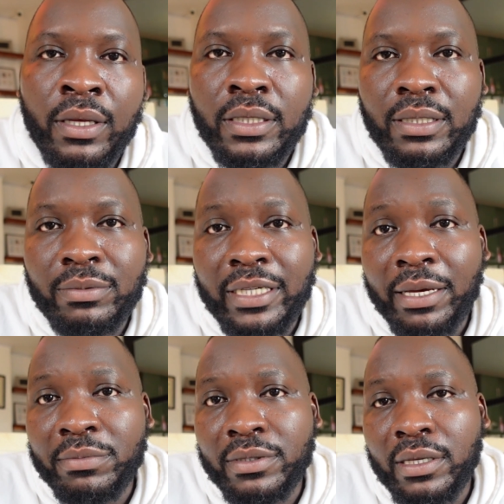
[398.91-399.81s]

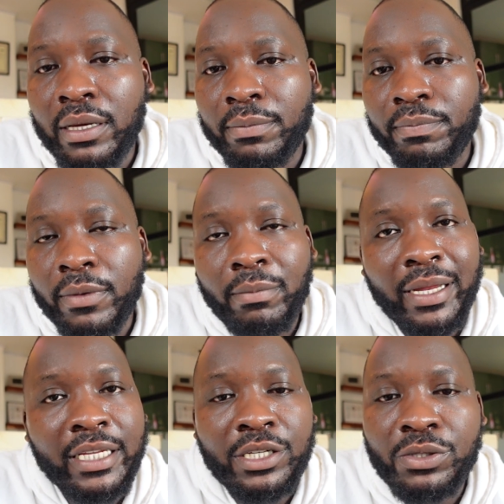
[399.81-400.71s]
Sometimes
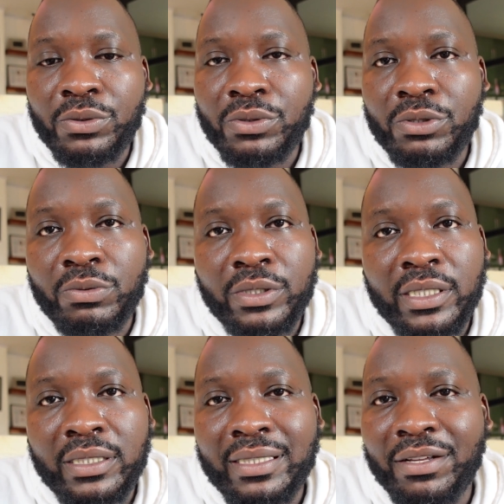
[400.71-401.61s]
money issues will
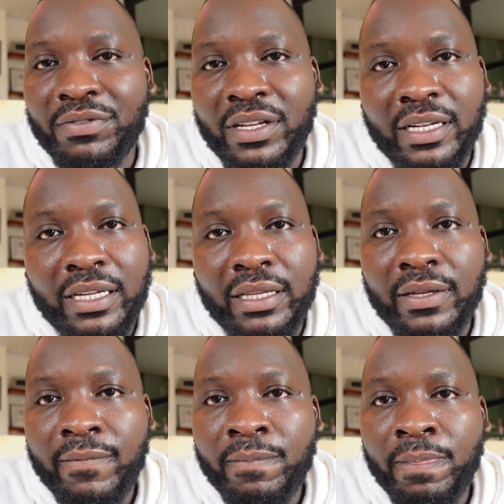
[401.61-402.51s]
just definitely